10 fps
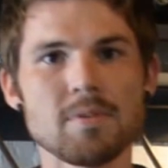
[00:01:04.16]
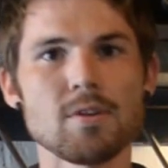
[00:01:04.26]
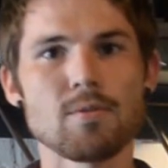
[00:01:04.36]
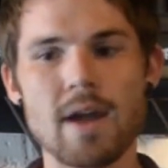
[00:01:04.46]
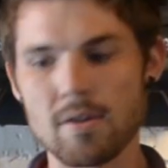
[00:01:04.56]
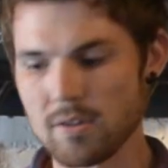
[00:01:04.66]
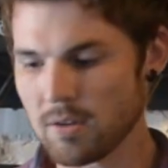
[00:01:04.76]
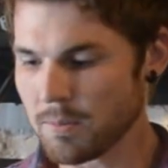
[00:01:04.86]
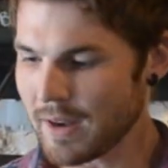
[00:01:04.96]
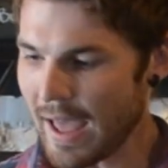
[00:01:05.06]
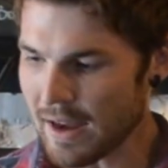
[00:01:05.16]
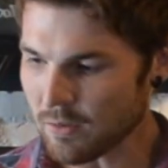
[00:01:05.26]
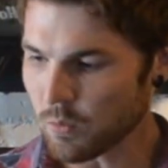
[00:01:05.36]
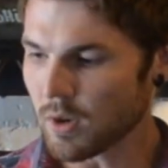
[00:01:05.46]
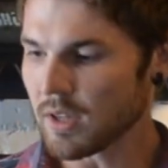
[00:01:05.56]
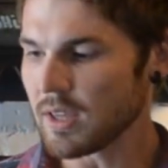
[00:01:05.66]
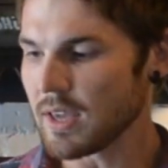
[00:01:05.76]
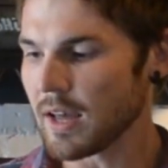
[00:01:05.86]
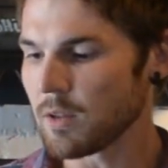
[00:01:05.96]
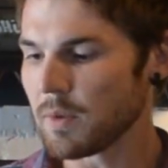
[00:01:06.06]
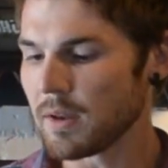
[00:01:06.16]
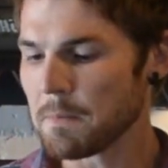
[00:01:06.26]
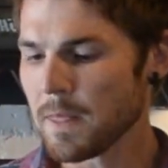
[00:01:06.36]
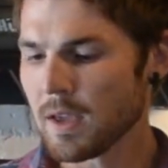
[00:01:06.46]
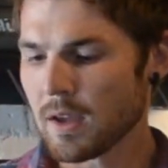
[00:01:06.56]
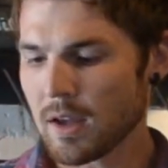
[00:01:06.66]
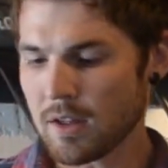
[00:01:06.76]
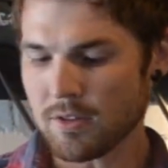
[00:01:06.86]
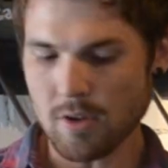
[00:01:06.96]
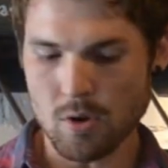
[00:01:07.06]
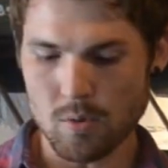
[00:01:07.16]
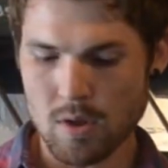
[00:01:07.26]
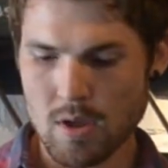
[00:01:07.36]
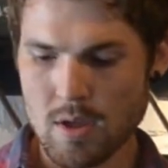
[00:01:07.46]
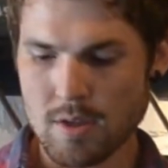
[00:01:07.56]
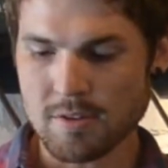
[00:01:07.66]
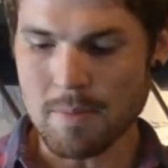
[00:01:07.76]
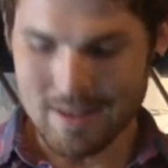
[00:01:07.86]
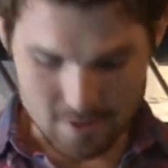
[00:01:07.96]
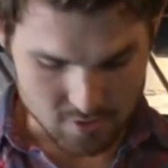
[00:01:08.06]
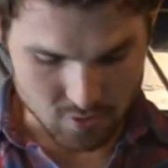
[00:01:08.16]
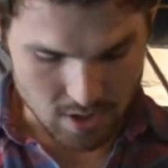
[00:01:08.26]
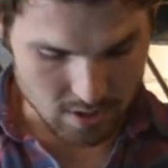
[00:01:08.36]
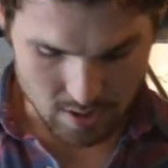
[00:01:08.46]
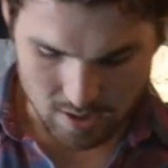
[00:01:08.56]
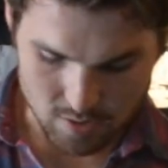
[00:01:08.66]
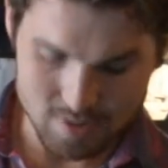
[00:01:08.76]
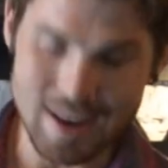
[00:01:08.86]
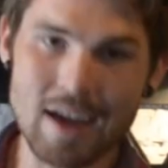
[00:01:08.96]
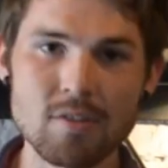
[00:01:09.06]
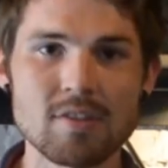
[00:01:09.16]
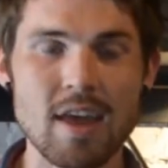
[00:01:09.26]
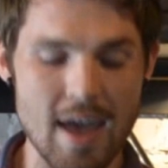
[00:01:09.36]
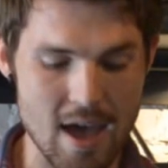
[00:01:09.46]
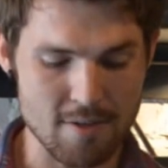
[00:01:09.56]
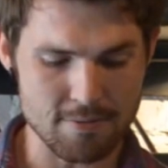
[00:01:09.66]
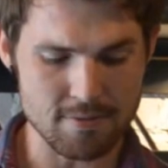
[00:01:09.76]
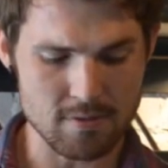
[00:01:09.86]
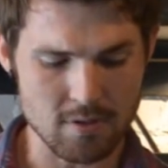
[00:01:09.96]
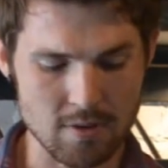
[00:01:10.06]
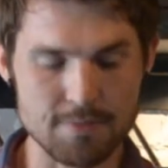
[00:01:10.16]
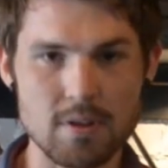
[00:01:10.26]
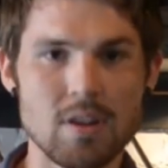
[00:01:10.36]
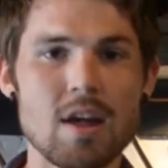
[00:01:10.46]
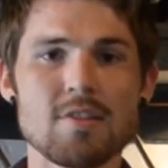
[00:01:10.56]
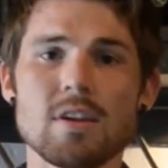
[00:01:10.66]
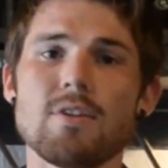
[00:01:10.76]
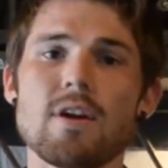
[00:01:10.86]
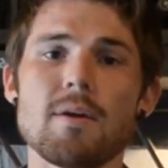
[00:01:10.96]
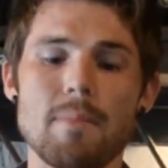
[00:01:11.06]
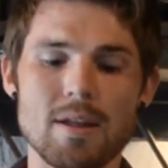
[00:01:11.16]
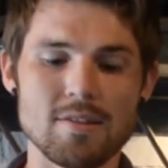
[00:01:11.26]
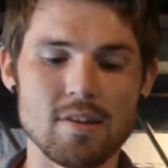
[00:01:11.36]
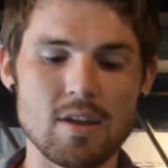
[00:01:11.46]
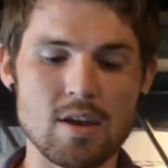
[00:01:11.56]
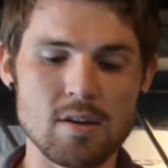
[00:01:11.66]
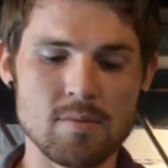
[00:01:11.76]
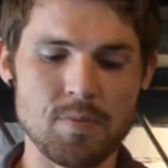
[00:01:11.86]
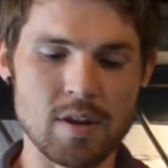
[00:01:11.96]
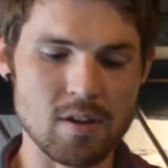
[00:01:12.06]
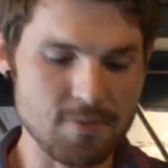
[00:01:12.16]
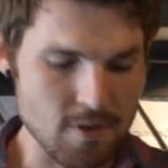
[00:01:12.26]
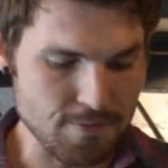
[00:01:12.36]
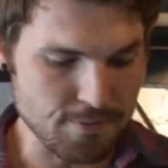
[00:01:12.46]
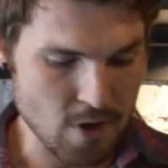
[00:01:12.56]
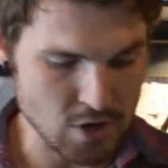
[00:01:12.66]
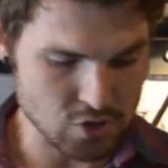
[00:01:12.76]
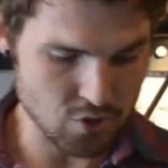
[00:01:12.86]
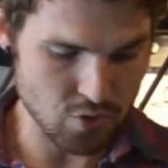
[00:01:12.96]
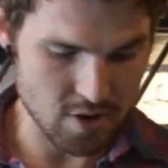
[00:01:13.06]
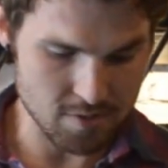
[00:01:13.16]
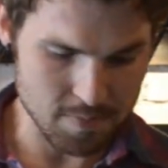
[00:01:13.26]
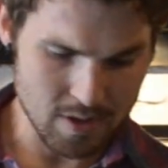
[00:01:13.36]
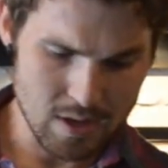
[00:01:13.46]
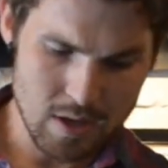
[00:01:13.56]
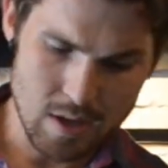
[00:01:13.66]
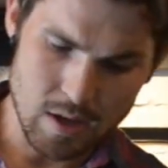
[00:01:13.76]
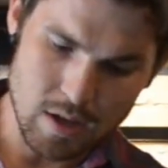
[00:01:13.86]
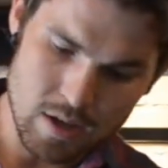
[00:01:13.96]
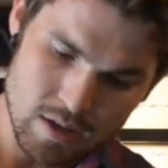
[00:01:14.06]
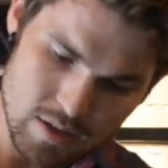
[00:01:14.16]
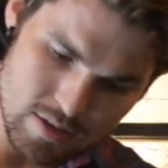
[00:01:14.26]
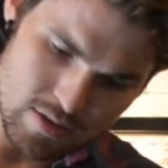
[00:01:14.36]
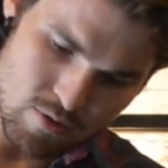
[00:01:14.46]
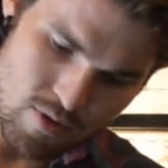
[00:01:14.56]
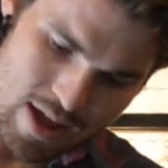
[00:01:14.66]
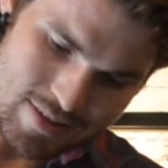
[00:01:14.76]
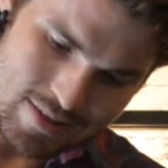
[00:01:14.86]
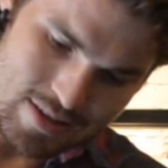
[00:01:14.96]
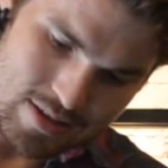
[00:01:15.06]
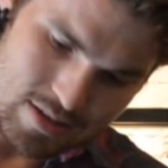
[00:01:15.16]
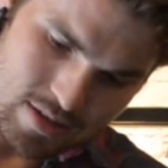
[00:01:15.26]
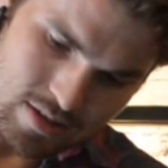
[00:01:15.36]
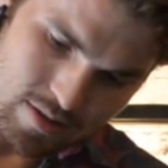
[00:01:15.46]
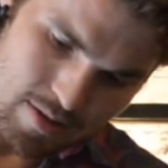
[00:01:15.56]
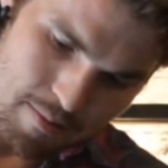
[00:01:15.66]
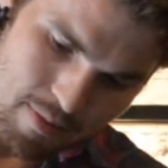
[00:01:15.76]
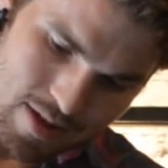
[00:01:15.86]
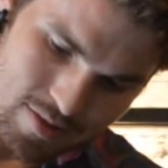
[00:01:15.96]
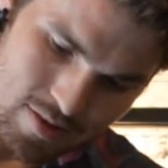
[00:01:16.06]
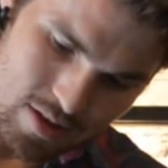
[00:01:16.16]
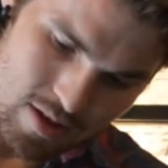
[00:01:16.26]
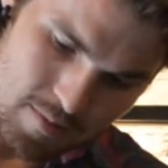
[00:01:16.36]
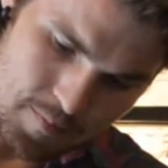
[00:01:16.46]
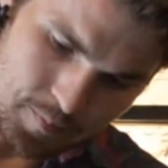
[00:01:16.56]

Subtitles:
it around a little bit, added one key element. So to make this drink, I use 1.5 ounces of La Sierra Manzanilla, a nice, very fresh, crisp, grassy manzanilla.